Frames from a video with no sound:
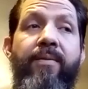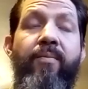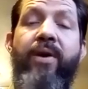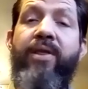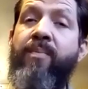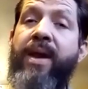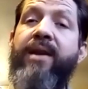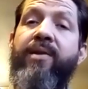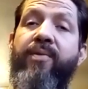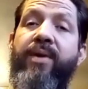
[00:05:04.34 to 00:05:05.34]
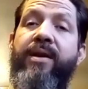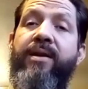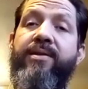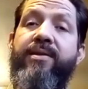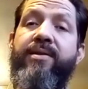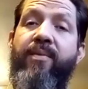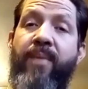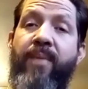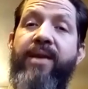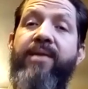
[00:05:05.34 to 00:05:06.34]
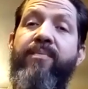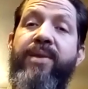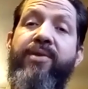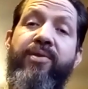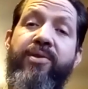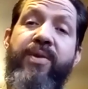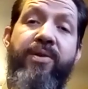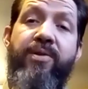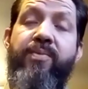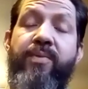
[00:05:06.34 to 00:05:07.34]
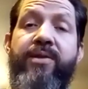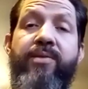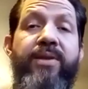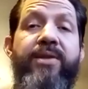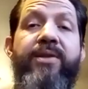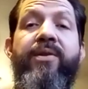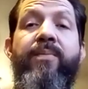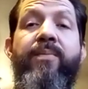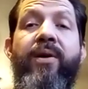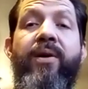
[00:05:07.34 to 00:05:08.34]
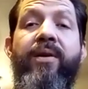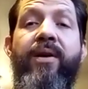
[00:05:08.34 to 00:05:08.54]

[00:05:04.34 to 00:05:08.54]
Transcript: one of the main ingredients, the main materials we used was the wisteria bark.